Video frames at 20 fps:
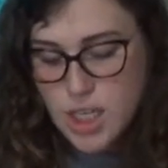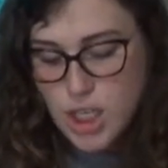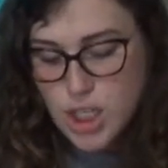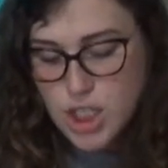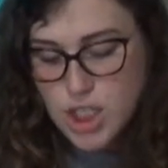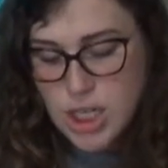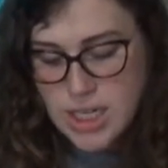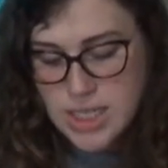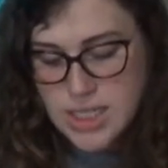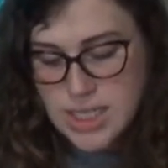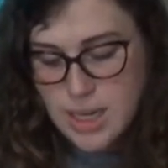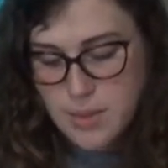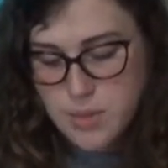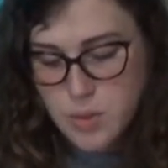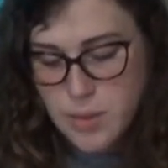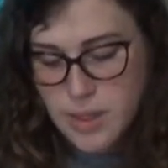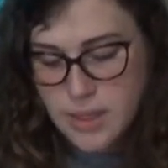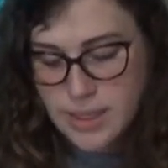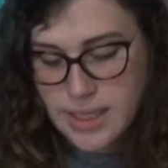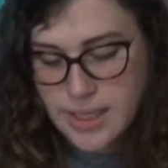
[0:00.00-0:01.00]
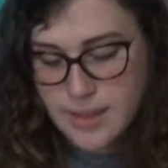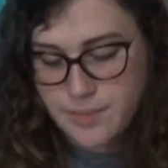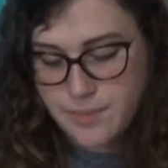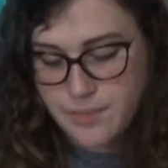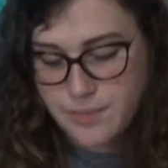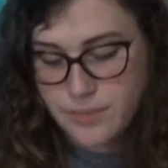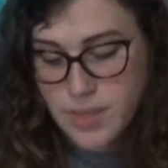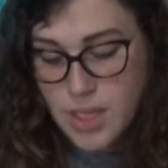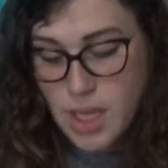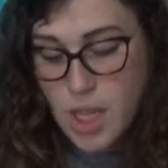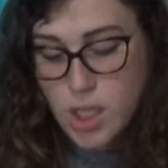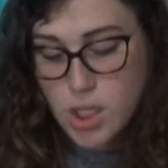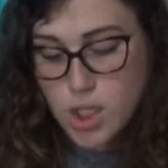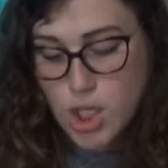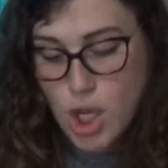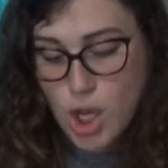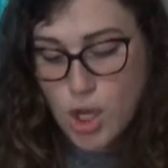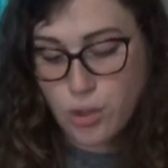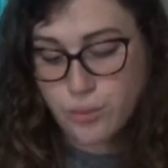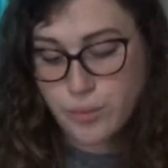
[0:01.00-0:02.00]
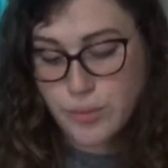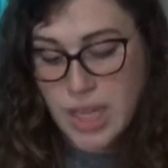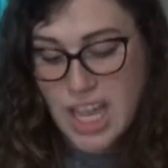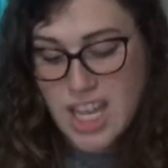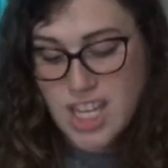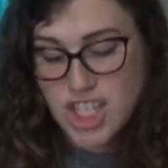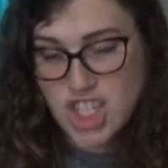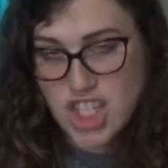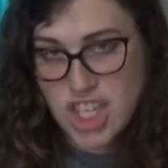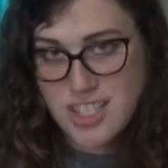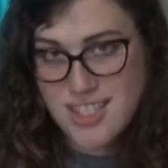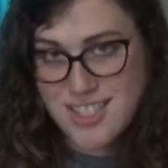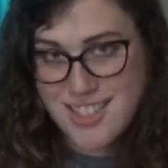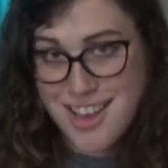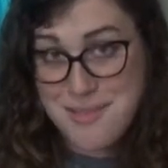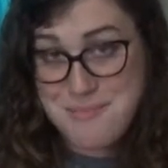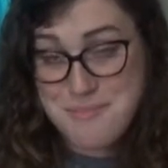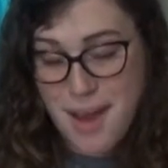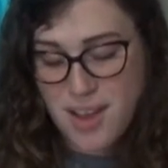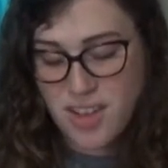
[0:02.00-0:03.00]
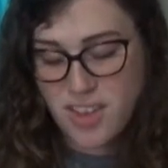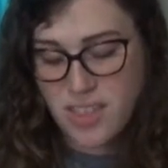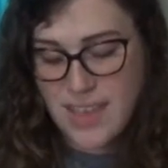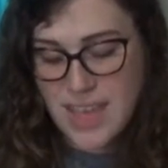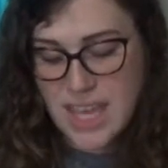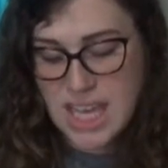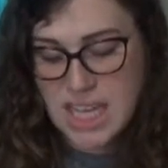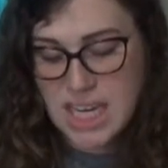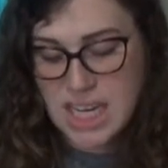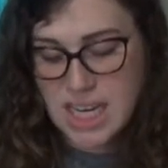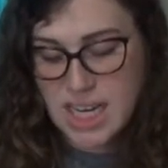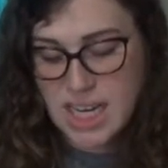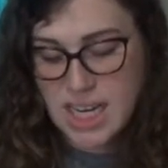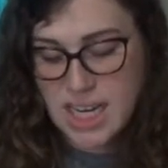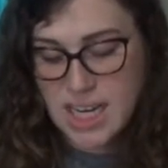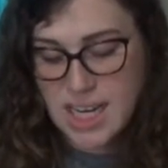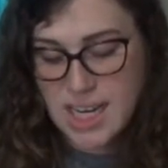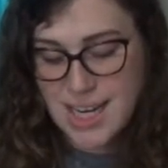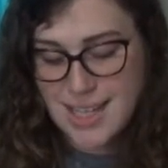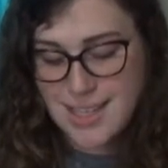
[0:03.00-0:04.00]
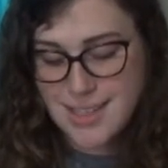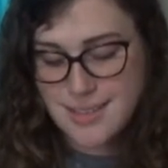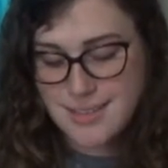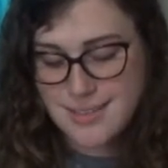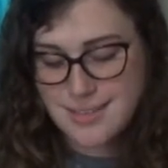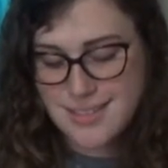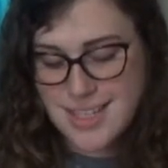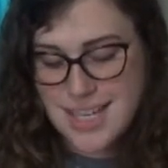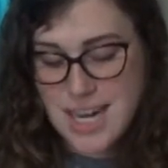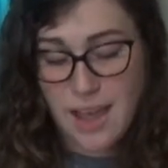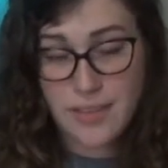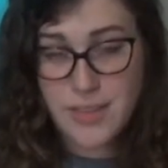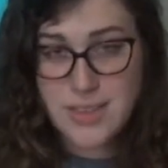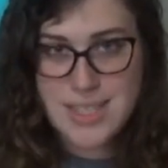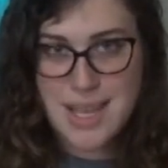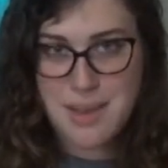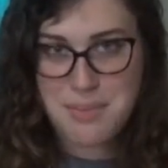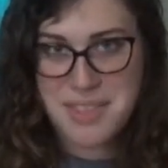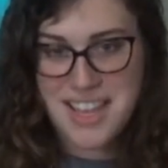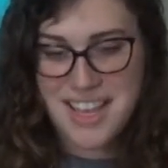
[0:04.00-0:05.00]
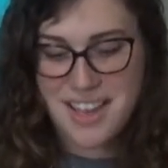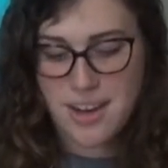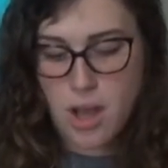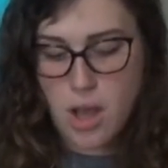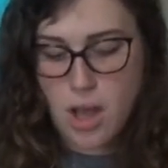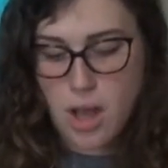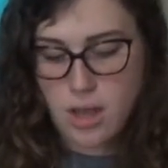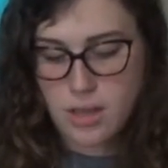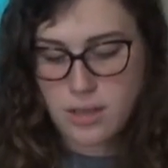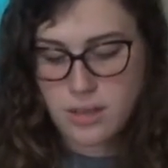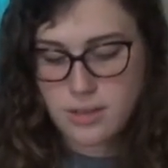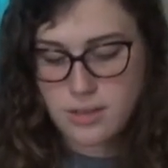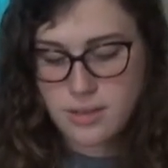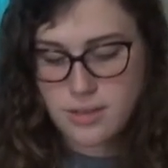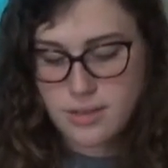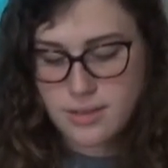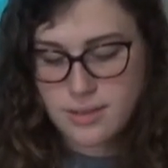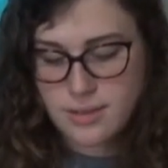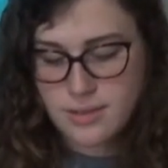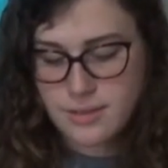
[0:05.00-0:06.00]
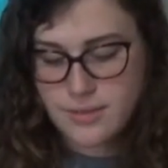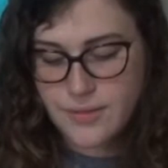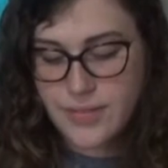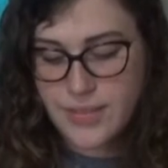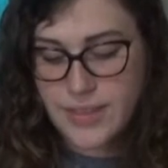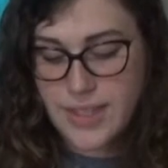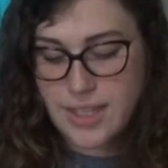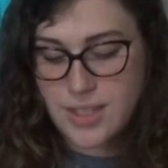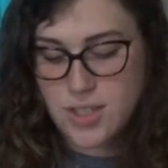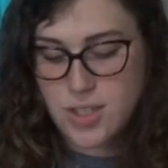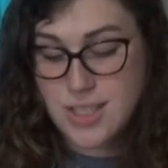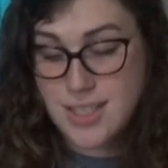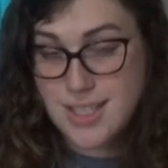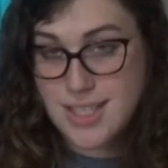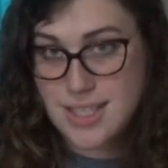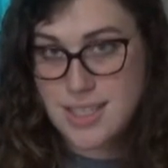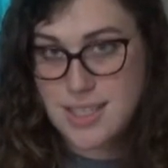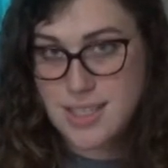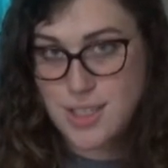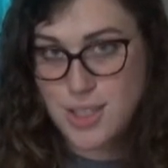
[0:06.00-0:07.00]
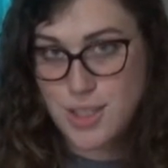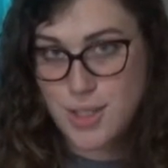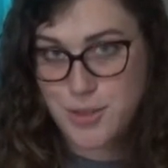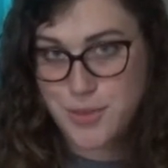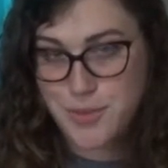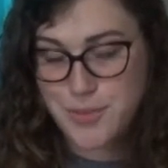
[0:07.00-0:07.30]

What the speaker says: Jen typed quickly. No, just among the hidden. Not the same thing at all. Then she sent it too.